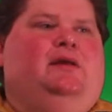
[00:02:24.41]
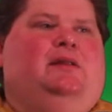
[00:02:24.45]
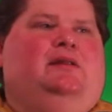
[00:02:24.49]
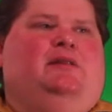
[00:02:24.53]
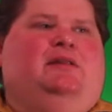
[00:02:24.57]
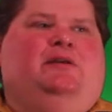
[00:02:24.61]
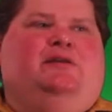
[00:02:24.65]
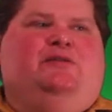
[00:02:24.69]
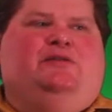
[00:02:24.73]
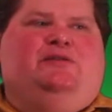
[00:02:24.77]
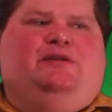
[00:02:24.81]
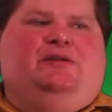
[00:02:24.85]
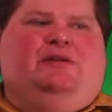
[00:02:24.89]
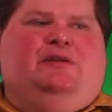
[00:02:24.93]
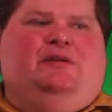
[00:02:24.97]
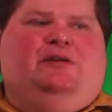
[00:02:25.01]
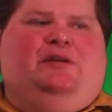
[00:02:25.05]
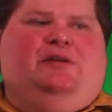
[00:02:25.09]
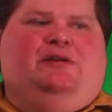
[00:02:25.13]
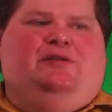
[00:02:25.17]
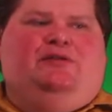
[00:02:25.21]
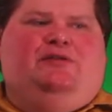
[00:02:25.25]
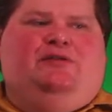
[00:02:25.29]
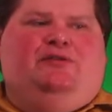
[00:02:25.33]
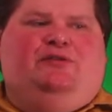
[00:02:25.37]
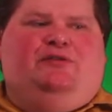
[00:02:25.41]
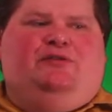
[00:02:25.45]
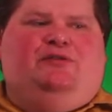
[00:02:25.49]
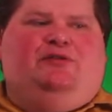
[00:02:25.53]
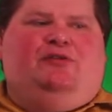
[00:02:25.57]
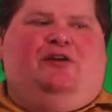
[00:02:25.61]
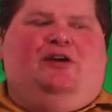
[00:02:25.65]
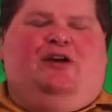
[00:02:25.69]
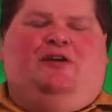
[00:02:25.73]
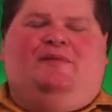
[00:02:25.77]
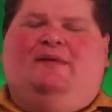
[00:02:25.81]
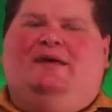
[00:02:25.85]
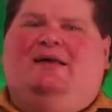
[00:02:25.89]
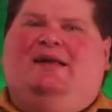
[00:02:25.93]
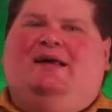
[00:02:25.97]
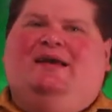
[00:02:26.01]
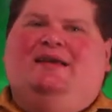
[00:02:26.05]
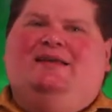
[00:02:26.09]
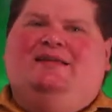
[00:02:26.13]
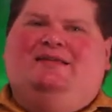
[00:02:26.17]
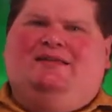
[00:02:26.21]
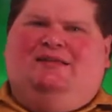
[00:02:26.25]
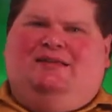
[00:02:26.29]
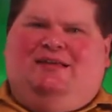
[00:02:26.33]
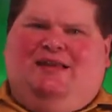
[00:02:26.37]
there's a certain talk about
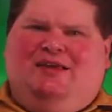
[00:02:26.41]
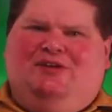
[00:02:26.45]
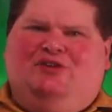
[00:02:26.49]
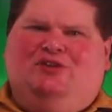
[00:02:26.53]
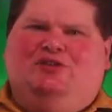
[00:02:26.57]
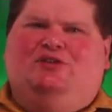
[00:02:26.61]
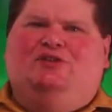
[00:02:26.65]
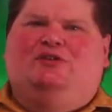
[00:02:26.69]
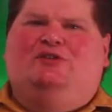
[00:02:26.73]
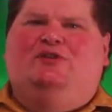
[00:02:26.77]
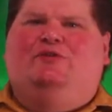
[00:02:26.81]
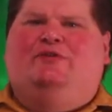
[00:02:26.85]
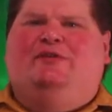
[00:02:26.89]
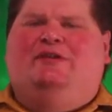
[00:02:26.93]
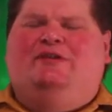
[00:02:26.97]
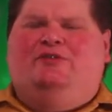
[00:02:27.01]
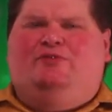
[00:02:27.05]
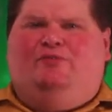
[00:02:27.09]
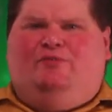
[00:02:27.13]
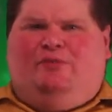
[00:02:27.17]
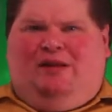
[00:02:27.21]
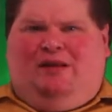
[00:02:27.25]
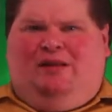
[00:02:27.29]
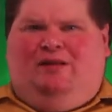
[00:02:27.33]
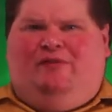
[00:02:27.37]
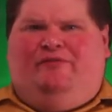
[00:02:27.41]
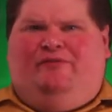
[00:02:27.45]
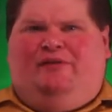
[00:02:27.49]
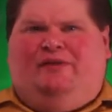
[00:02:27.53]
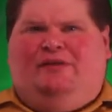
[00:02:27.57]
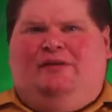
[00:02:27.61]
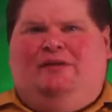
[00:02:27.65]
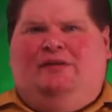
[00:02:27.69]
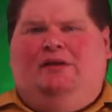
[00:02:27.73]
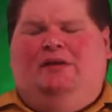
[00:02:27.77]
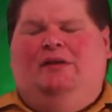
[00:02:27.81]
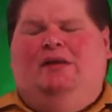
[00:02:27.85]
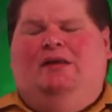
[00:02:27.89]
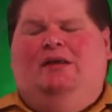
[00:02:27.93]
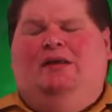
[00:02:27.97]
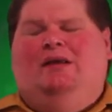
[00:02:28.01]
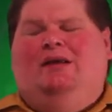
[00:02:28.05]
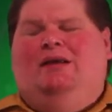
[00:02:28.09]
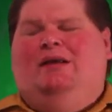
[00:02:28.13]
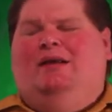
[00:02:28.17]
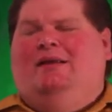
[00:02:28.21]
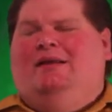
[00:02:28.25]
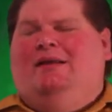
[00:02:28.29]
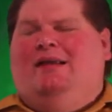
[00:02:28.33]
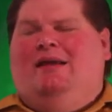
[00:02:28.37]
isolation, so it is relevant.
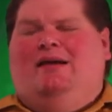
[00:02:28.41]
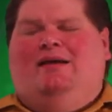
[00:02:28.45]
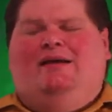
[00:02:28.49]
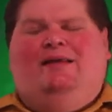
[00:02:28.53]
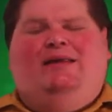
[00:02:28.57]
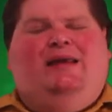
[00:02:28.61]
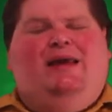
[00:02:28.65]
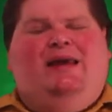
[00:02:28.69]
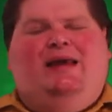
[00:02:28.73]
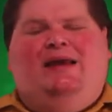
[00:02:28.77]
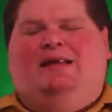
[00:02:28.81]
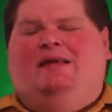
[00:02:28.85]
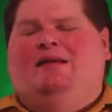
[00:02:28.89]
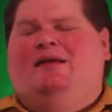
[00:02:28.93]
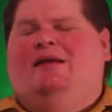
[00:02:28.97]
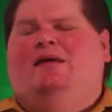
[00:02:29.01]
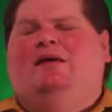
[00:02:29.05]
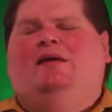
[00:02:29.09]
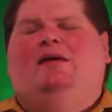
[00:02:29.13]
Now again,